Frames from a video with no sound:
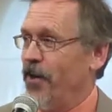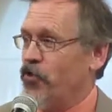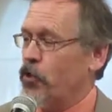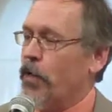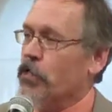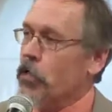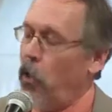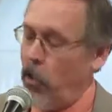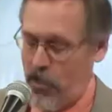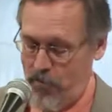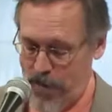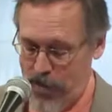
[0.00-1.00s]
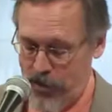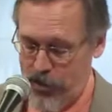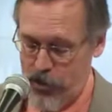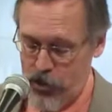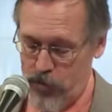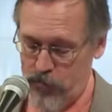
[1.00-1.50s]
So I talk about it
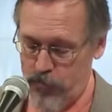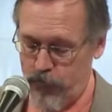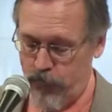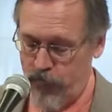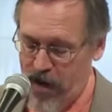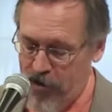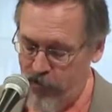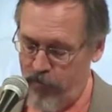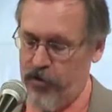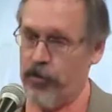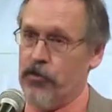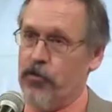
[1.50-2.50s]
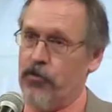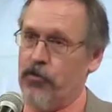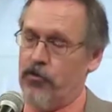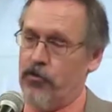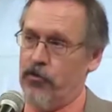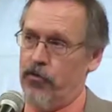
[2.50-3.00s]
in terms of
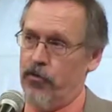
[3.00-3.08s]
reverence